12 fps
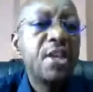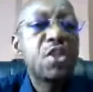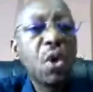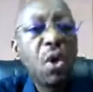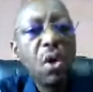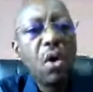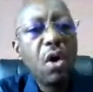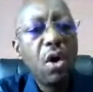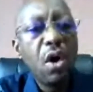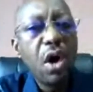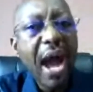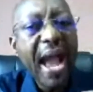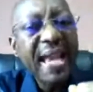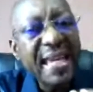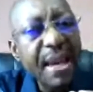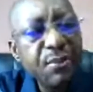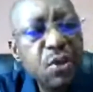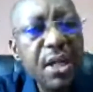So I
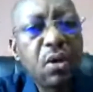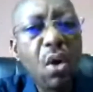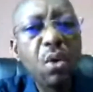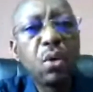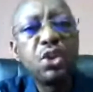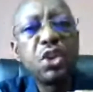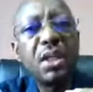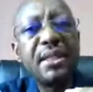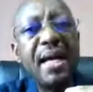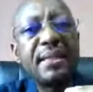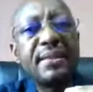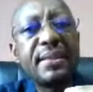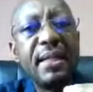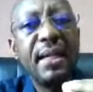came to the conclusion that